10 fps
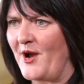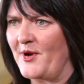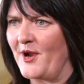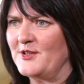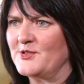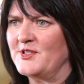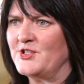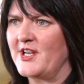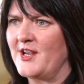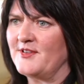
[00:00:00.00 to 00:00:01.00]
and I were going to
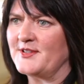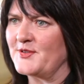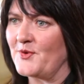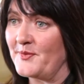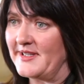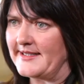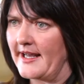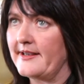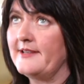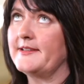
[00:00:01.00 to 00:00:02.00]
achieve, this is what we've
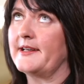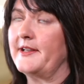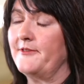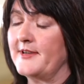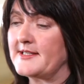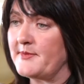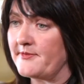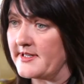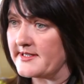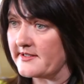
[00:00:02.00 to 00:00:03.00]
done. I even done the
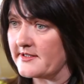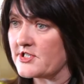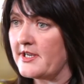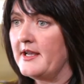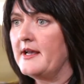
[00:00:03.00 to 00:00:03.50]
investment research.